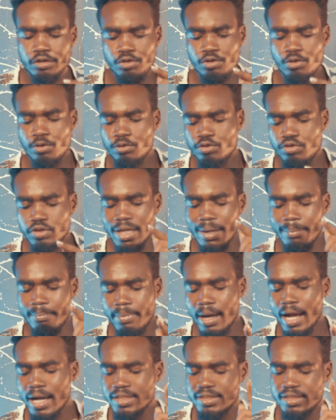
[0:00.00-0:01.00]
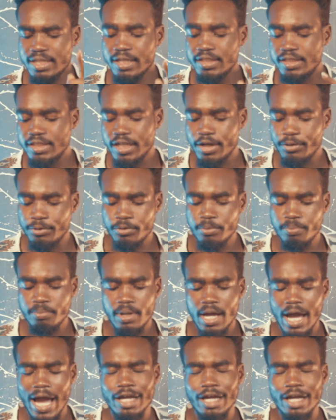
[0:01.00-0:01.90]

Due to the bad stench in the room,